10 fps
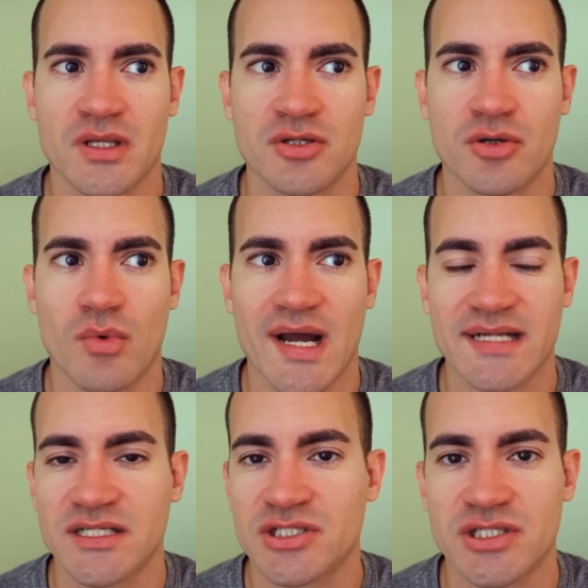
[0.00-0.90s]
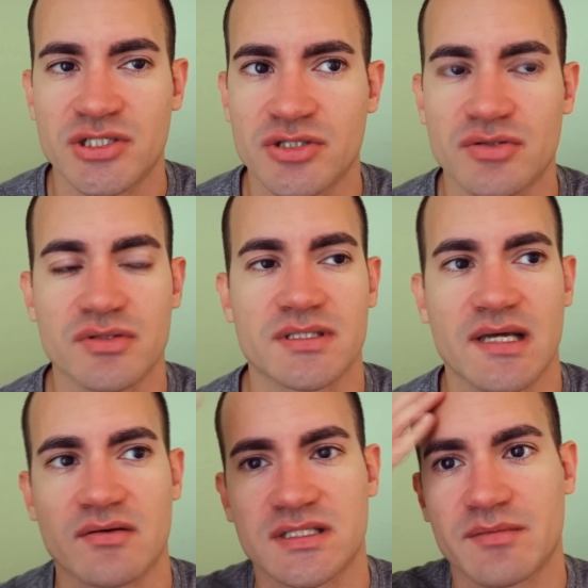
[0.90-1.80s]
you know, why did she choose?
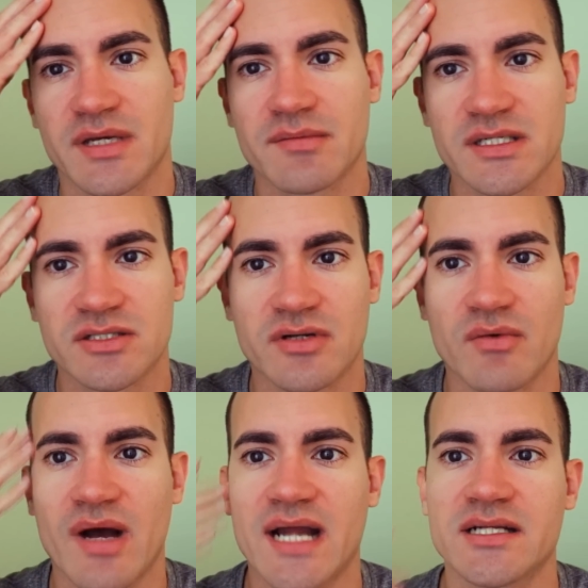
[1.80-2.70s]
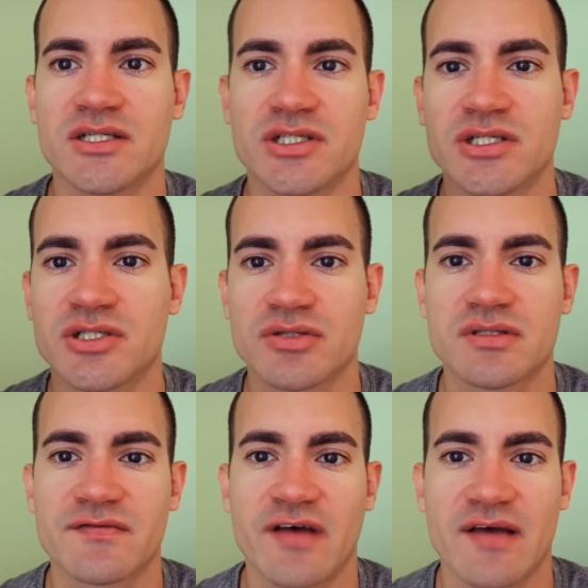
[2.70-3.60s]
That was the big mystery. Why did she
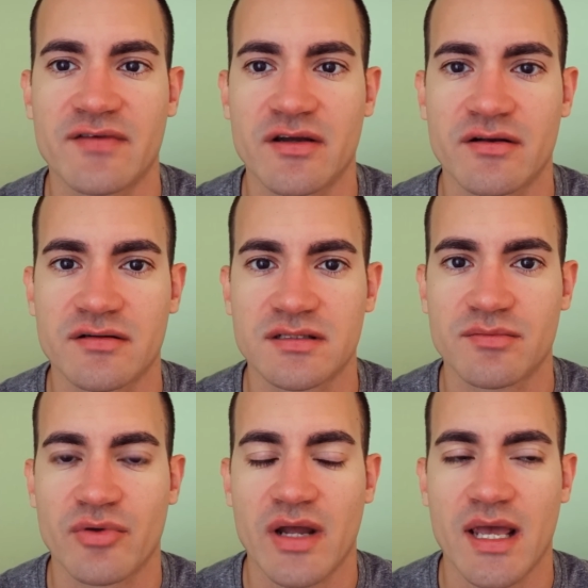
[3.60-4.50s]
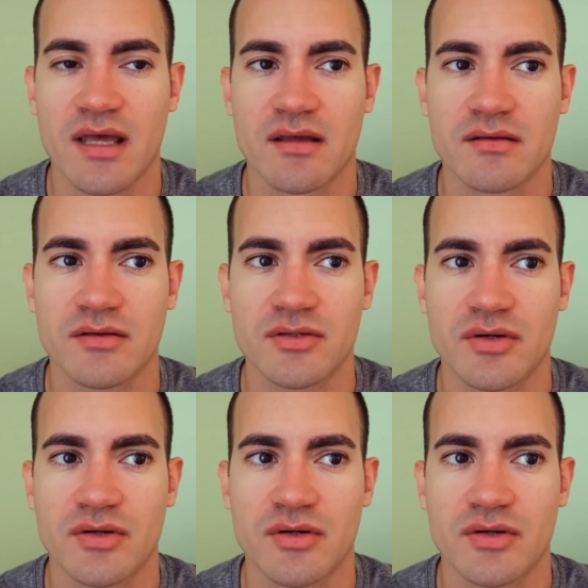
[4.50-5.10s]
choose 5 years break?